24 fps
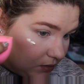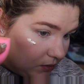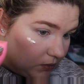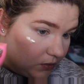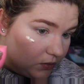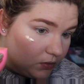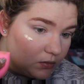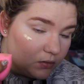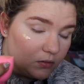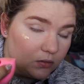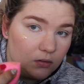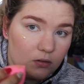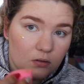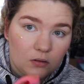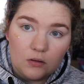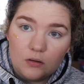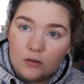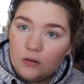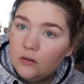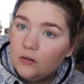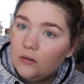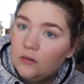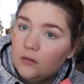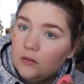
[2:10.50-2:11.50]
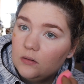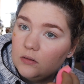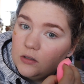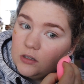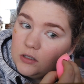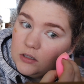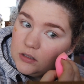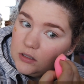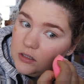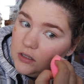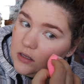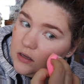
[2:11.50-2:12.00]
Ooh, ooh, do
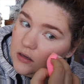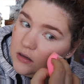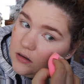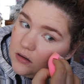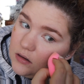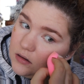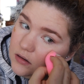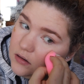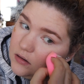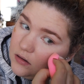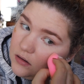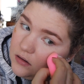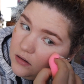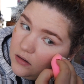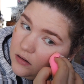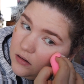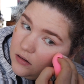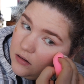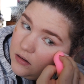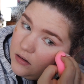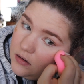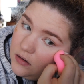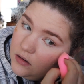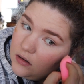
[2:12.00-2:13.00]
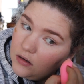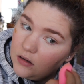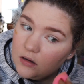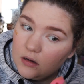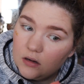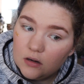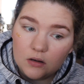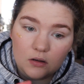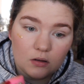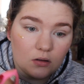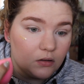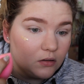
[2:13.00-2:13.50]
you see that?
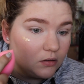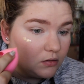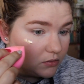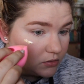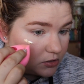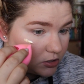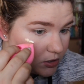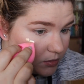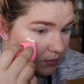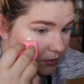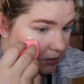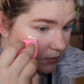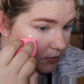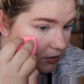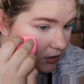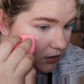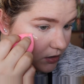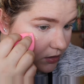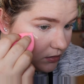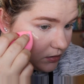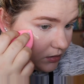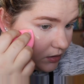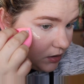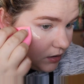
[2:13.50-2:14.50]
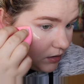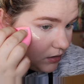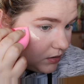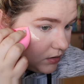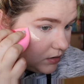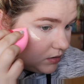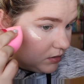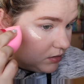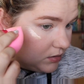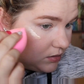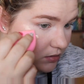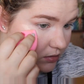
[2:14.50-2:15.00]
Oh, she might be a little
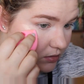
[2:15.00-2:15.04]
dark.